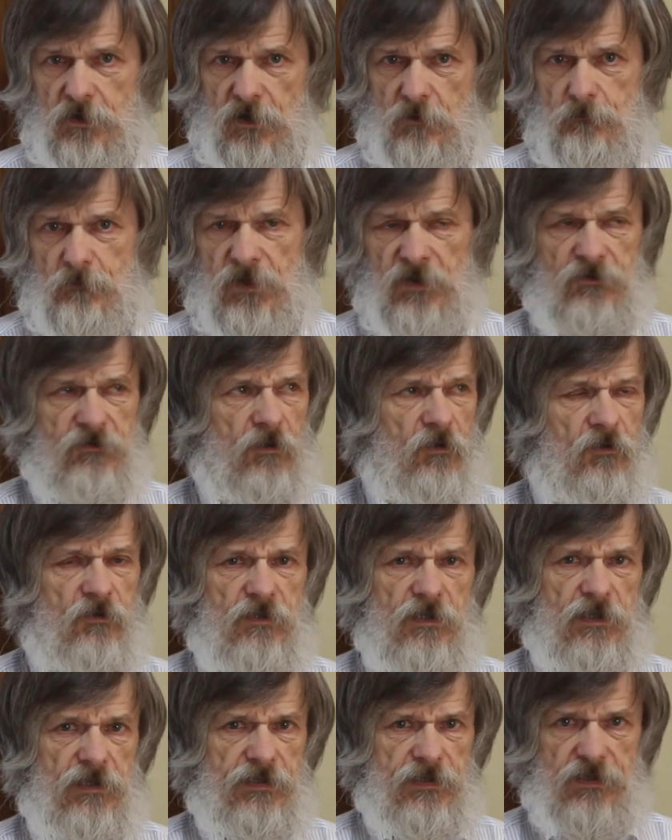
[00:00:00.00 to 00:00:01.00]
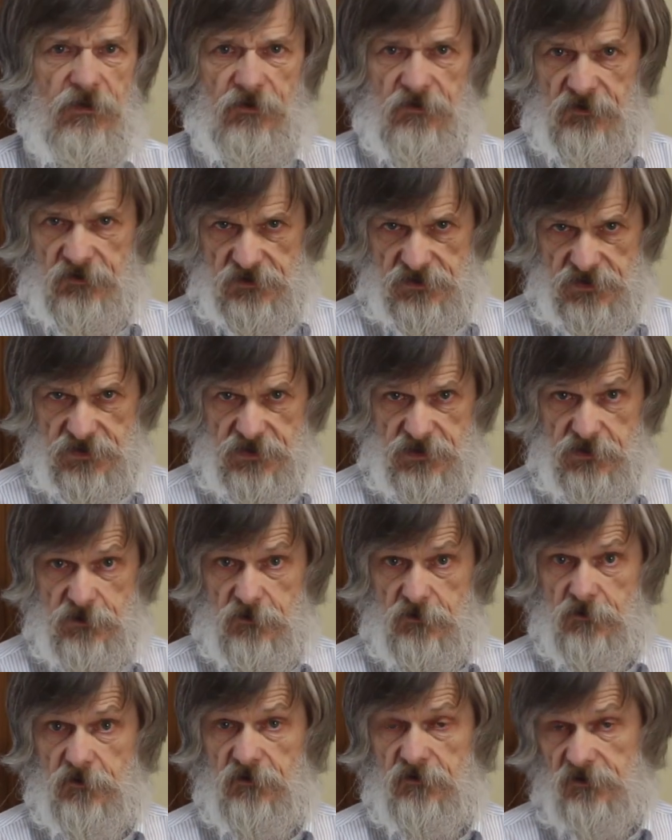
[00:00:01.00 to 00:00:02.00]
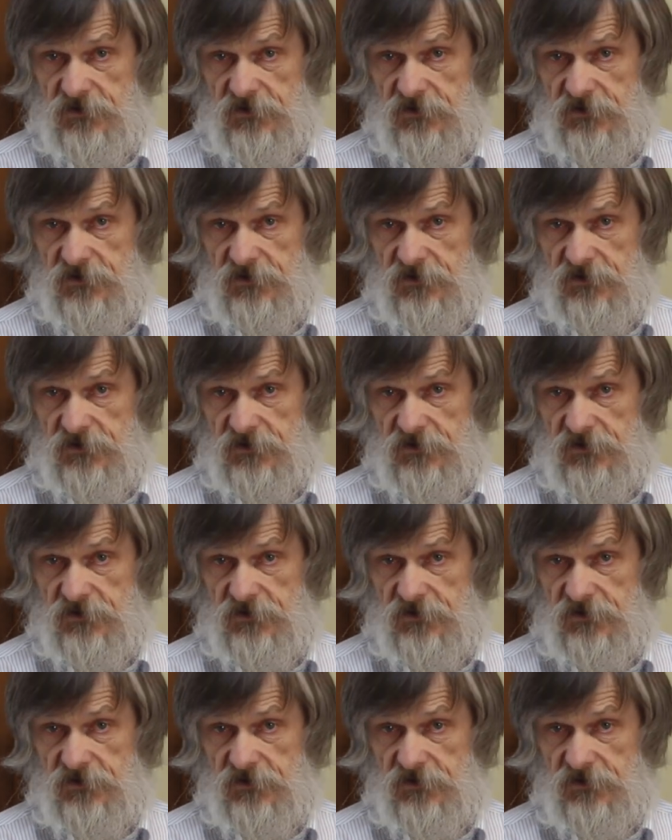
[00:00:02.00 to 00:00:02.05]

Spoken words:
a business dealing in seeds,